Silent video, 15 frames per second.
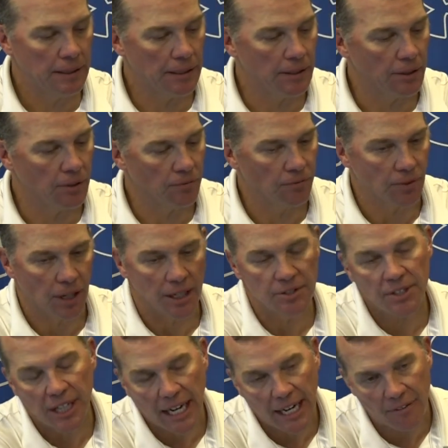You know, for us
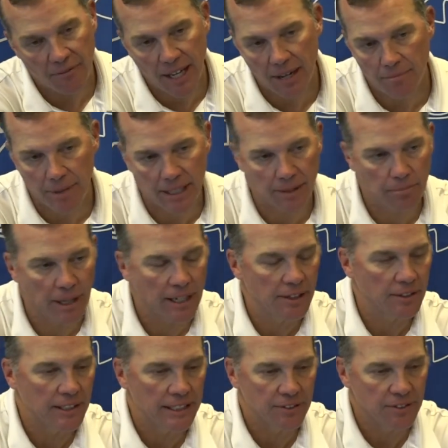to have that many
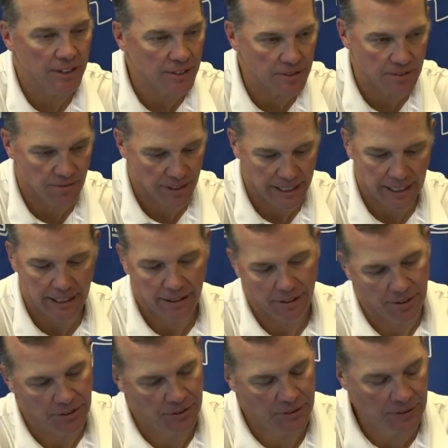penalties is
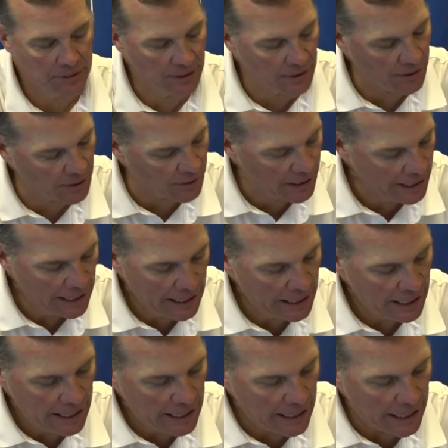ridiculous. You know,
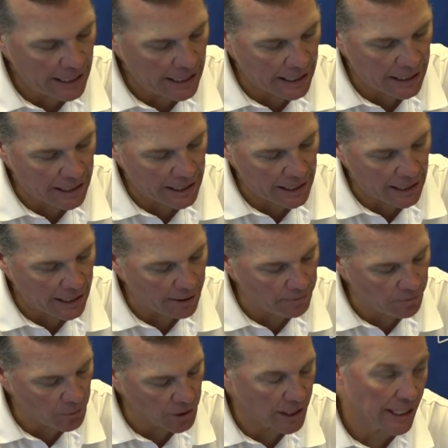and
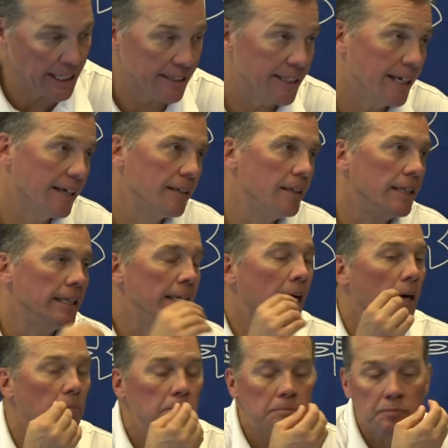we're going to get that cleaned
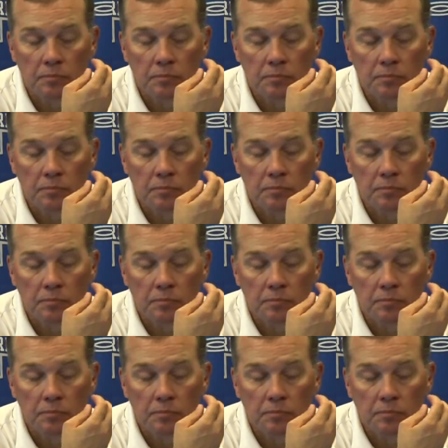up.